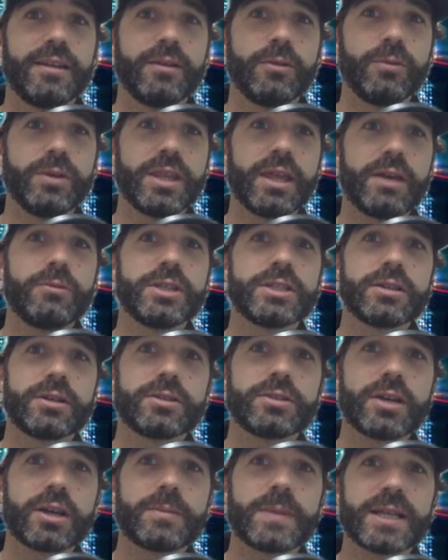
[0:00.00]
We
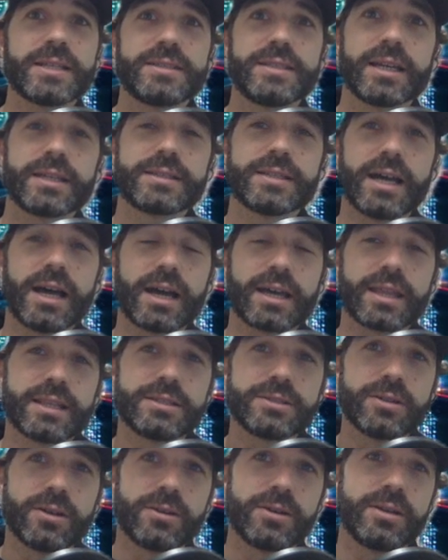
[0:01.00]
started talking about TikTok.
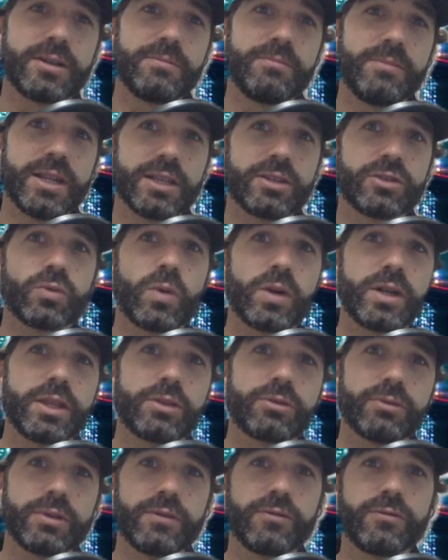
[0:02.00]
That started at minute
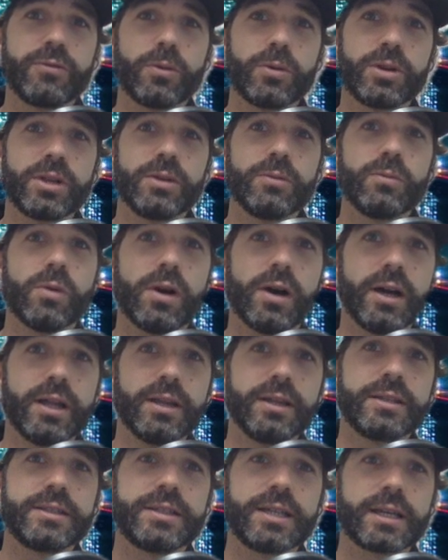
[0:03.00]

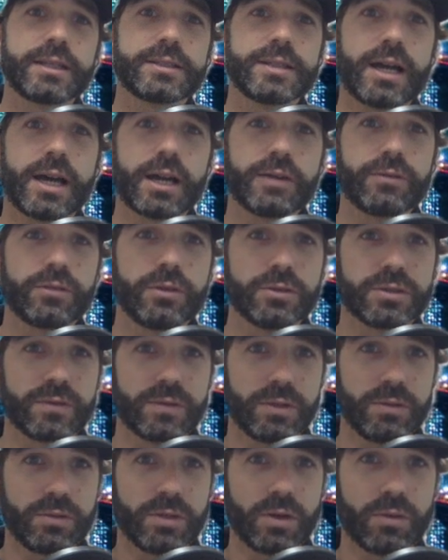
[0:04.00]
2341. TikTok, for those of
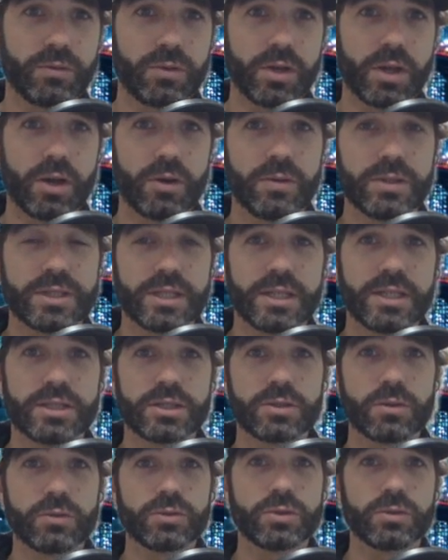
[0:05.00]
you who don't know, is a
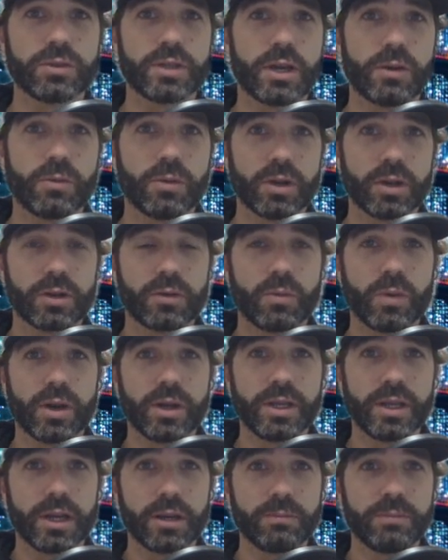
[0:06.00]
social network where
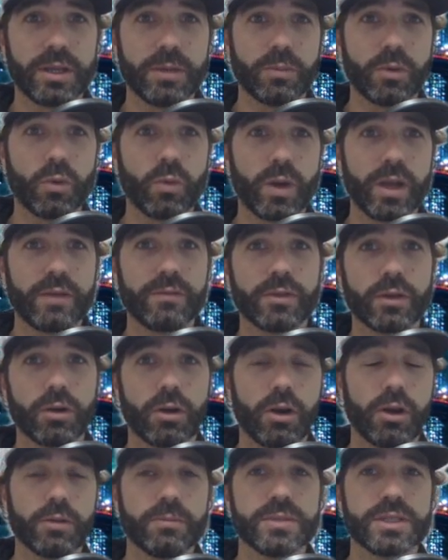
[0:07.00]
young people wave their
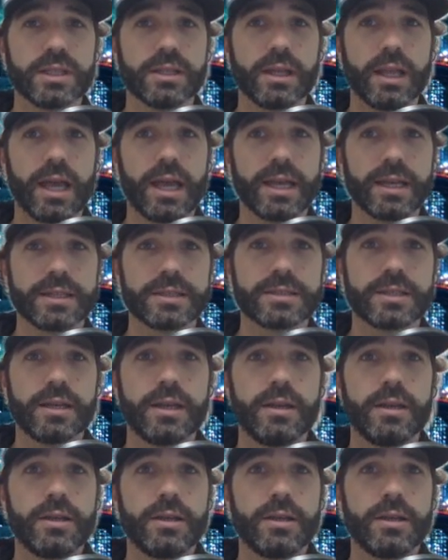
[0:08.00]
arms and legs.